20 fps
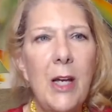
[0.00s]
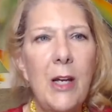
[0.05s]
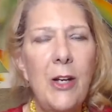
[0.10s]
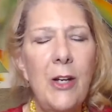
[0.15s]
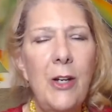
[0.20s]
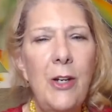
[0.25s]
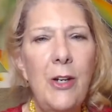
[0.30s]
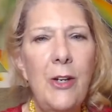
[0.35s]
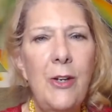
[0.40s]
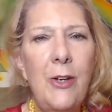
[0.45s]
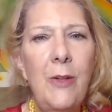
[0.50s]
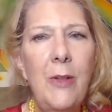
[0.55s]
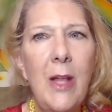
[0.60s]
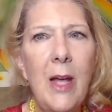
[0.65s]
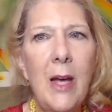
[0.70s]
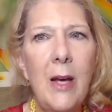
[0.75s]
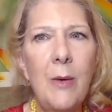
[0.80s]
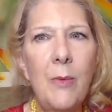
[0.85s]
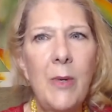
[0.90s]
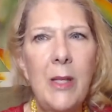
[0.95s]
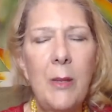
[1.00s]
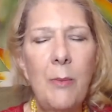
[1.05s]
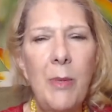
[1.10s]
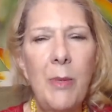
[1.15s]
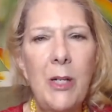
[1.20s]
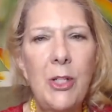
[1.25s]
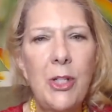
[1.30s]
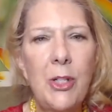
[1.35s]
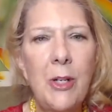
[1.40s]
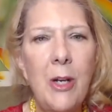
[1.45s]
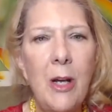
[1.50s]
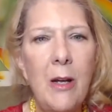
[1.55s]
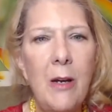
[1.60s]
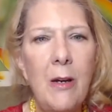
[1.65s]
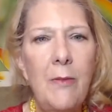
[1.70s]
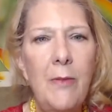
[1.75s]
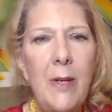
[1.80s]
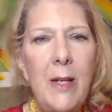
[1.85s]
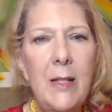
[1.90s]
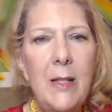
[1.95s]
I couldn't do that with a
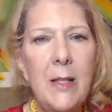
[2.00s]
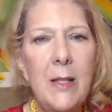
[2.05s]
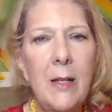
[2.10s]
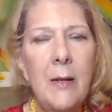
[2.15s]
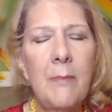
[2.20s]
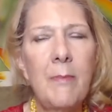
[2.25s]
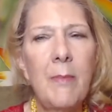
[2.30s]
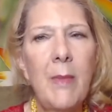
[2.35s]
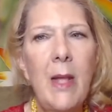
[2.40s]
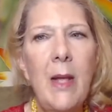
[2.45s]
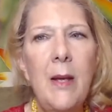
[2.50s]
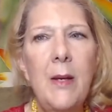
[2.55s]
pensionado visa.